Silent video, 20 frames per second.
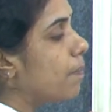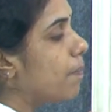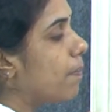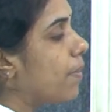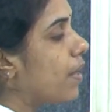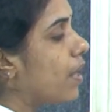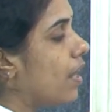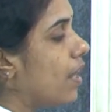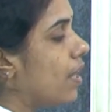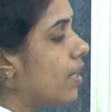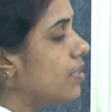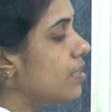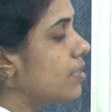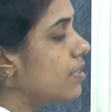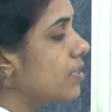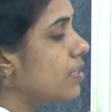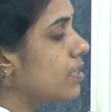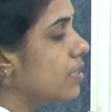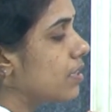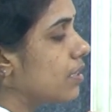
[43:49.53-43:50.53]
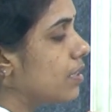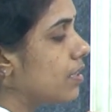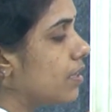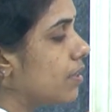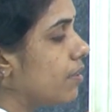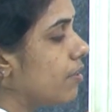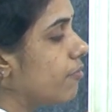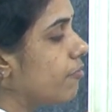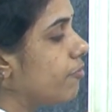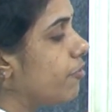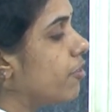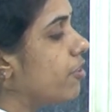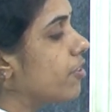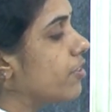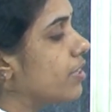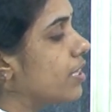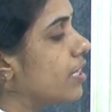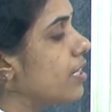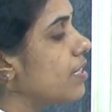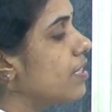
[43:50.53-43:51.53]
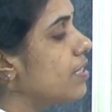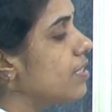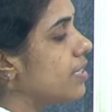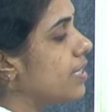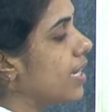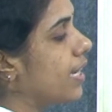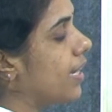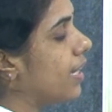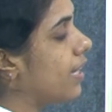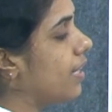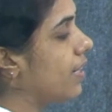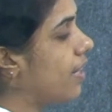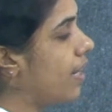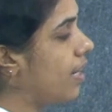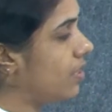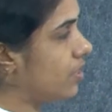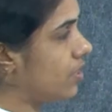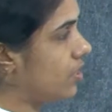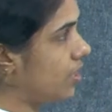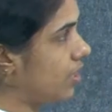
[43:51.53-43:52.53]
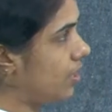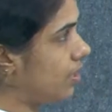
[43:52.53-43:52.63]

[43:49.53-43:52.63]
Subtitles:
past for the second action.